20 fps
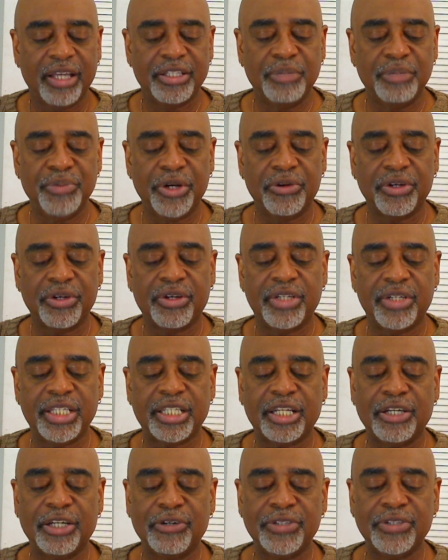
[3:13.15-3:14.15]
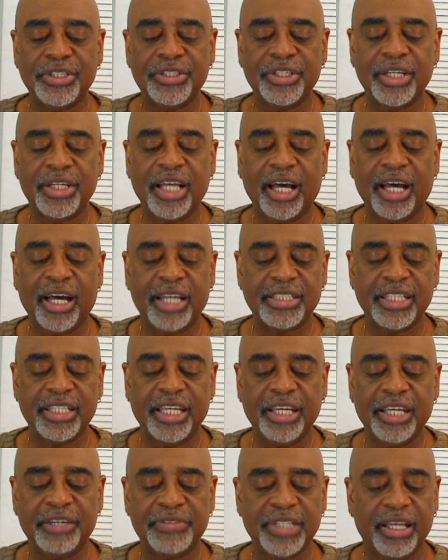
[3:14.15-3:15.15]
the miracle is closer to God's
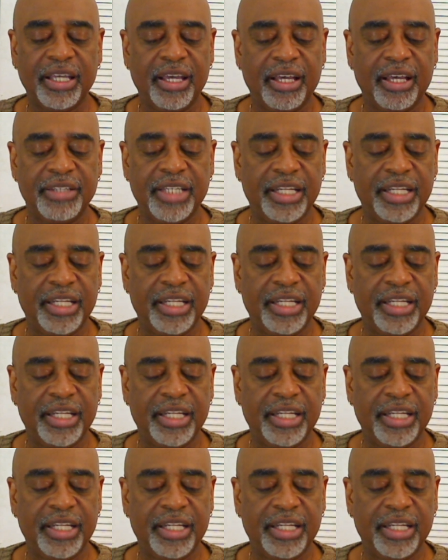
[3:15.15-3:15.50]
gifts